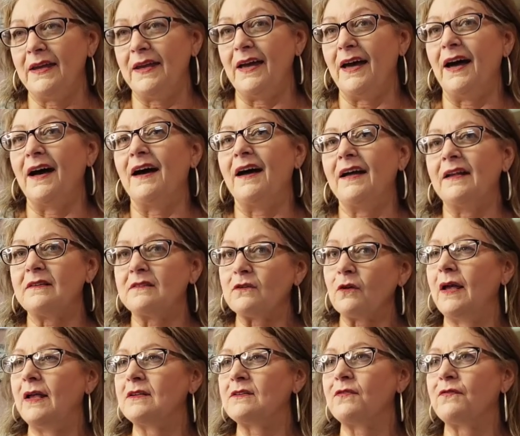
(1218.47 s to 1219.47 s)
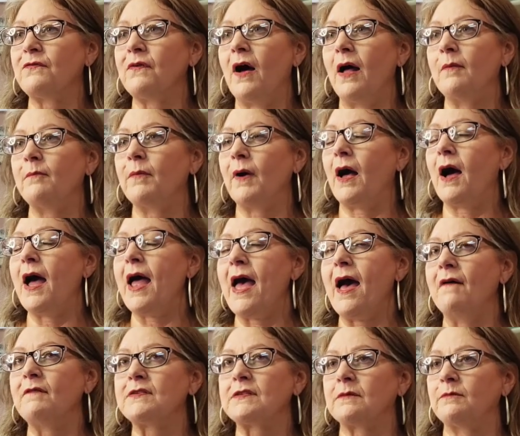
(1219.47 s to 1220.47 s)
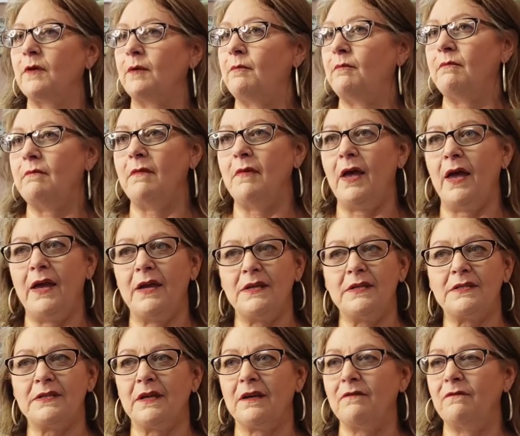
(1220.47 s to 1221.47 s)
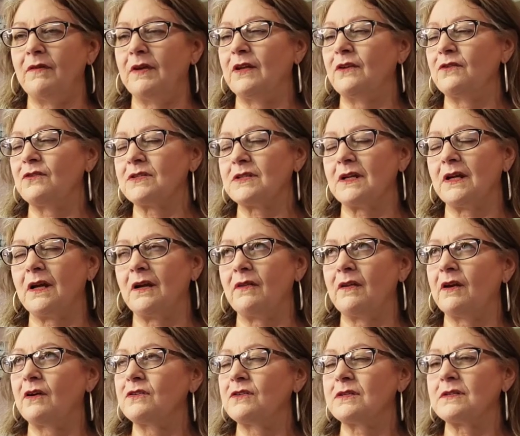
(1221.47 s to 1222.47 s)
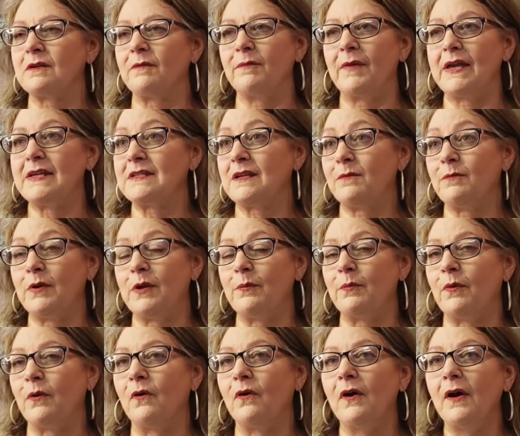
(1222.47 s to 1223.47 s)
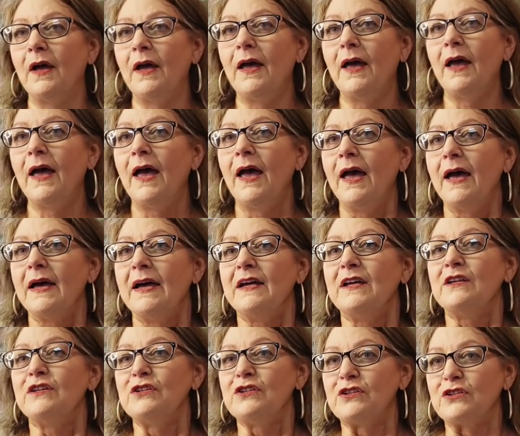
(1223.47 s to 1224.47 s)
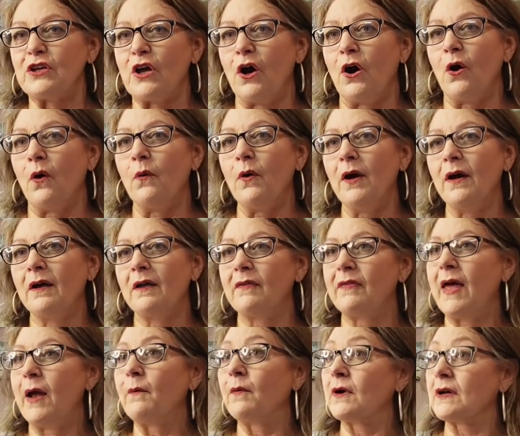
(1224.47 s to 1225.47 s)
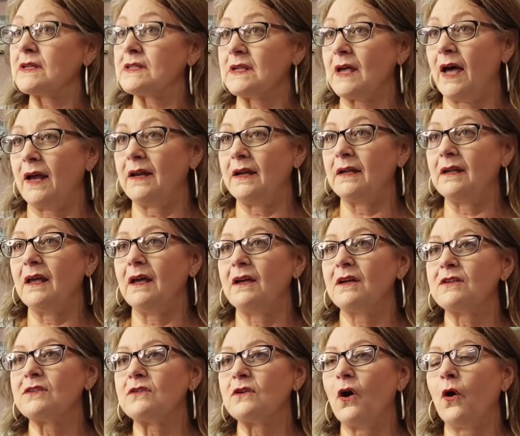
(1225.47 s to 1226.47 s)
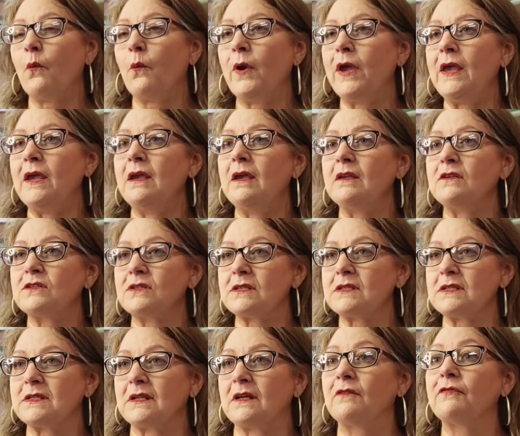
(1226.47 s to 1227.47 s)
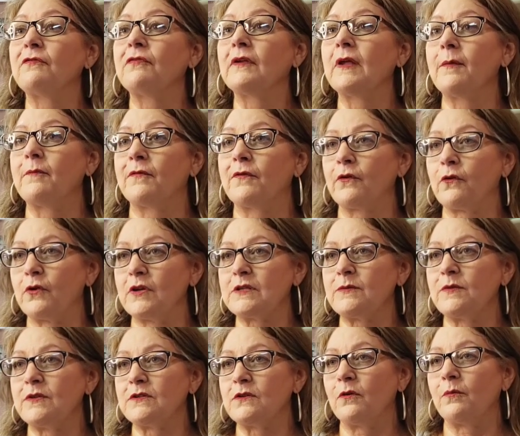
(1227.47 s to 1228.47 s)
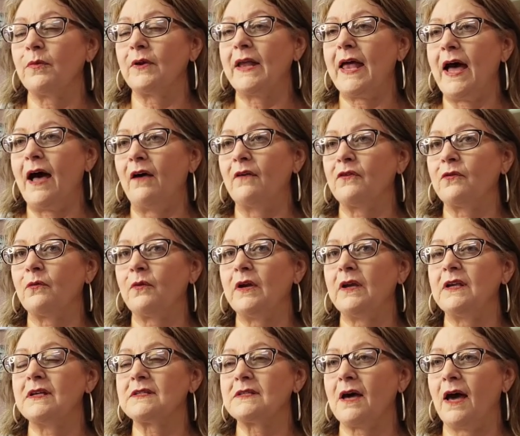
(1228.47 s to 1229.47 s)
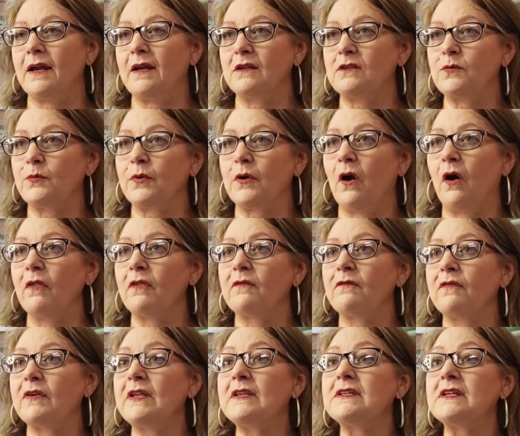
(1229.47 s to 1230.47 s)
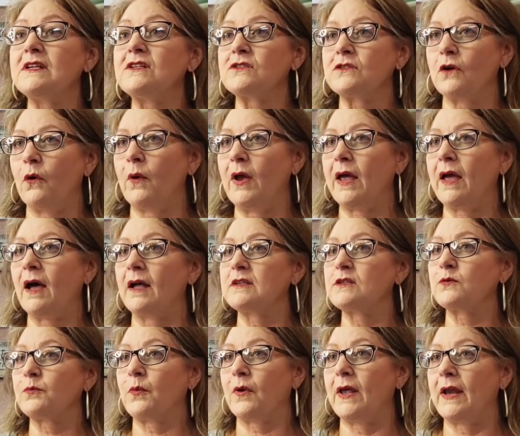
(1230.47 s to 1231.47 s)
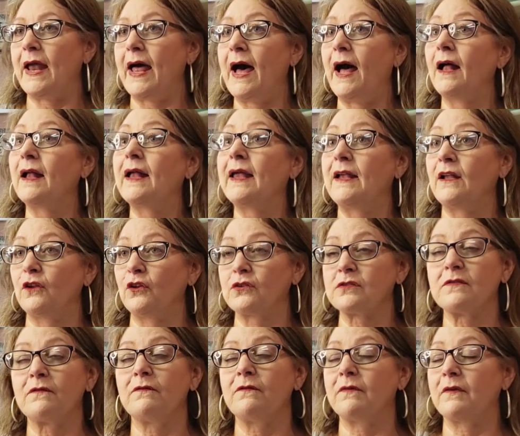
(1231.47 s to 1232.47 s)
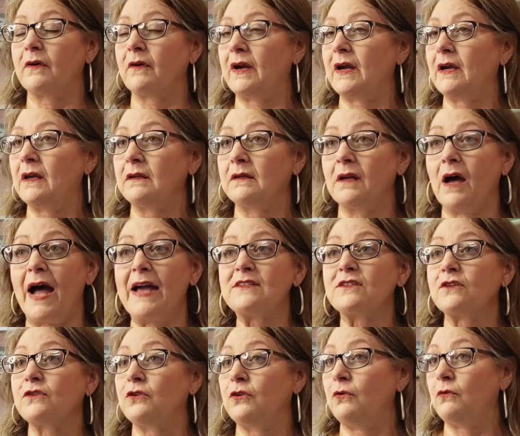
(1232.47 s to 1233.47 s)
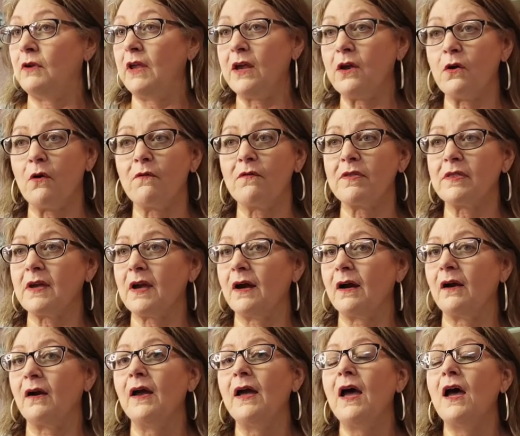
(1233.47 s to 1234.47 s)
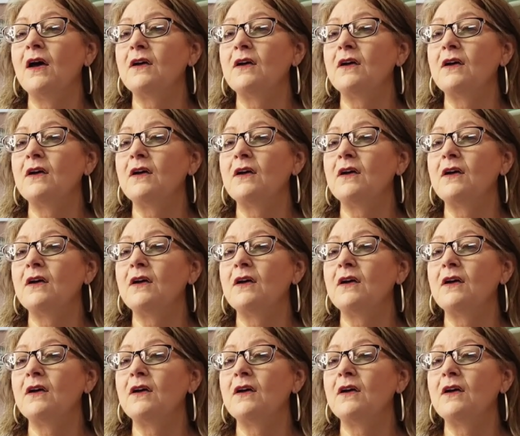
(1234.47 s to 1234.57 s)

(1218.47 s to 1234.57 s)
Yeah, and so it's fun, but I have some amazing vendors in here. They're just amazing people. So they were excited. So we just did a flip for Christmas open house. We decided to put all the vintage so it got spread out. And it looks very nice and unique over there.